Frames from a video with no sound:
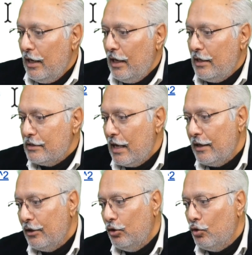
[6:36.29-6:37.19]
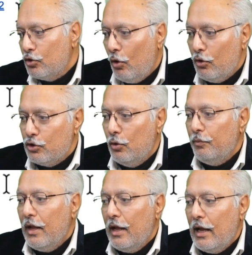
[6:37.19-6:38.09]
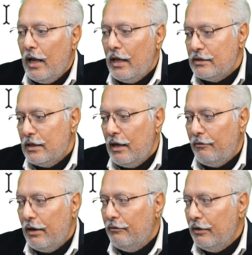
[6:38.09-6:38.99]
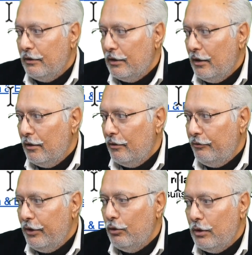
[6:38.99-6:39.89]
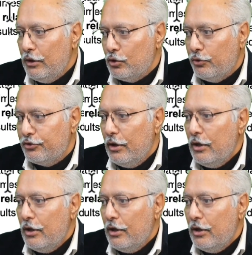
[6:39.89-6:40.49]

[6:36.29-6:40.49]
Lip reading: It has added those also as a relevant video resource.